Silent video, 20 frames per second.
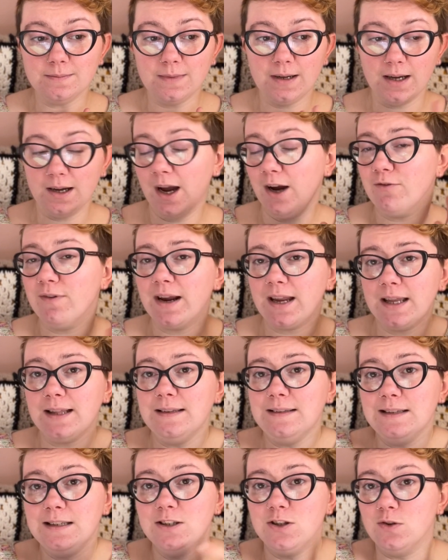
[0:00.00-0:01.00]
I
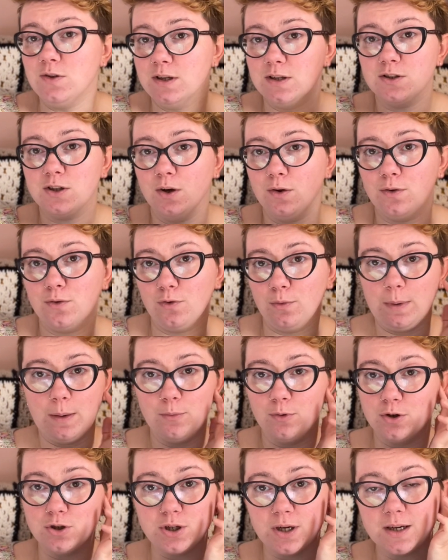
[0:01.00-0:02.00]
regularly do this, go through my
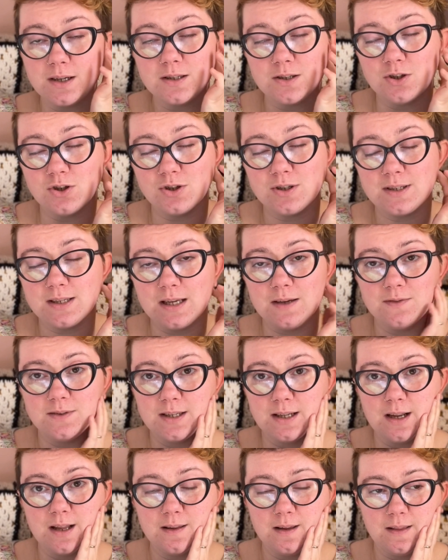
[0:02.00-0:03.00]
projects and just see if
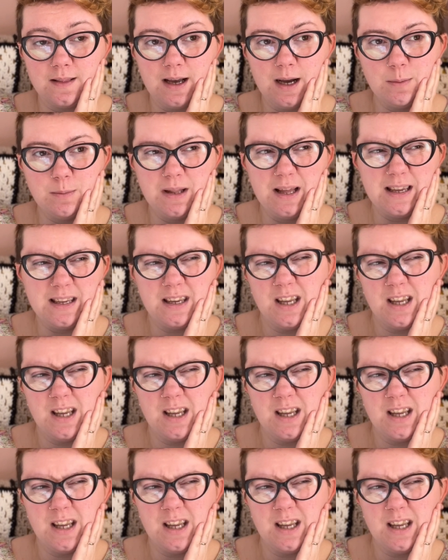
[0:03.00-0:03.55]
there's anything that I'm like,